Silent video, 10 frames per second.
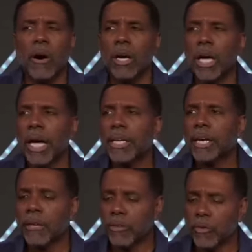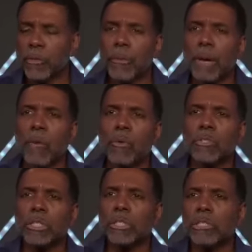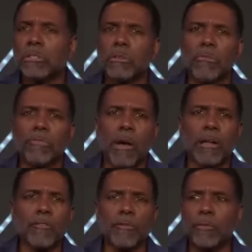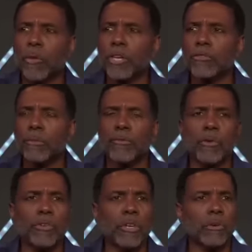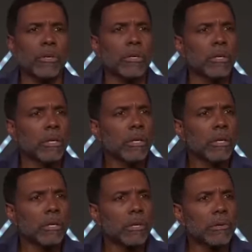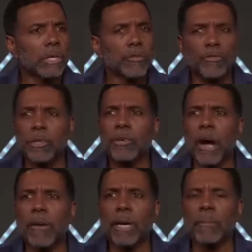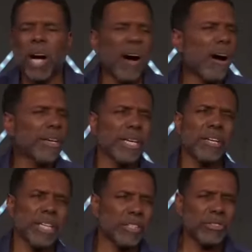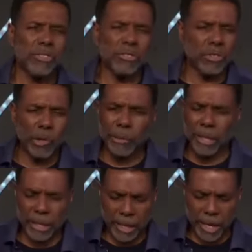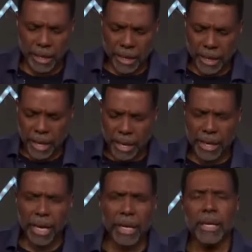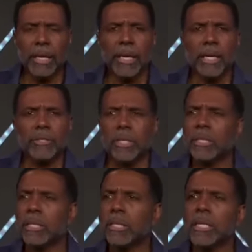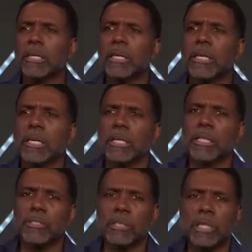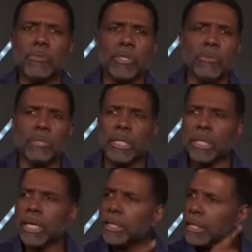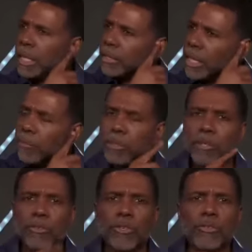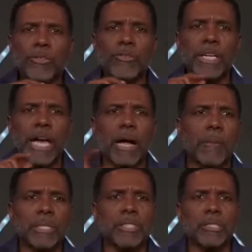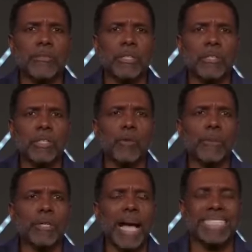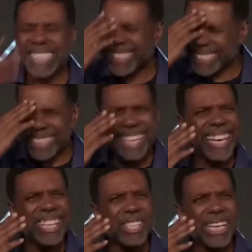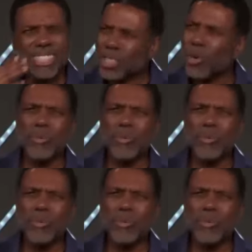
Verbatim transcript: hey, yeah, remember, I want you to teach on falling from grace before you go to inferiority. I'm like, oh, yeah, you told me that. Yeah, I got it. He said another thing. Yesterday when you did that taping, you forgot a piece of it. You need to go back. I said, I sure